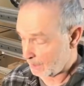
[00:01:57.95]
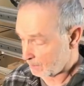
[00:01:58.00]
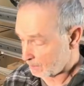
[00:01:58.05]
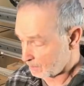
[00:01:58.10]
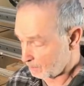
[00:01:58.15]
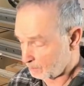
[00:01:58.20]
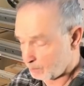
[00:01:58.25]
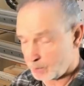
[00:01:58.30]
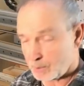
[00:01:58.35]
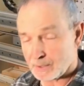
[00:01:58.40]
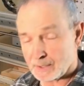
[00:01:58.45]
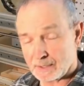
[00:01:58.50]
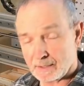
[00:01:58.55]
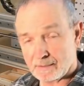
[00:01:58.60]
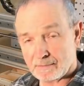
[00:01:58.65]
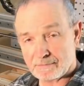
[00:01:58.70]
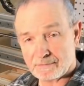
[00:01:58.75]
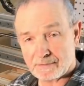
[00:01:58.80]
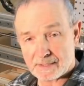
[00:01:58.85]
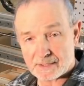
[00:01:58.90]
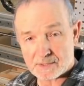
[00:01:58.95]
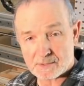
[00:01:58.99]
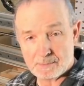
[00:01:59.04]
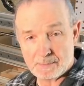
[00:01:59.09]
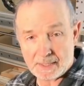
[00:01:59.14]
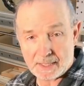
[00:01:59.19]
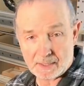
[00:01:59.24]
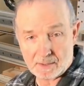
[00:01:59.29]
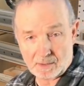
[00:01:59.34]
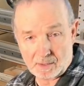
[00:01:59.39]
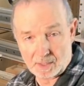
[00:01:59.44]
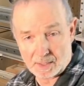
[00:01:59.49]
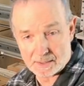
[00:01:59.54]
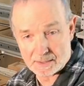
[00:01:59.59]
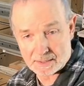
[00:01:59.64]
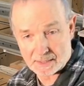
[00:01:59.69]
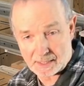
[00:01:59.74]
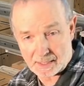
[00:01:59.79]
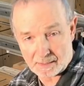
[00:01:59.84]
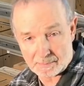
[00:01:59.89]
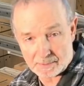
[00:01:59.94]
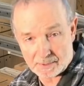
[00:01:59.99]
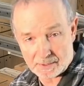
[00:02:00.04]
to put a fixed bed on top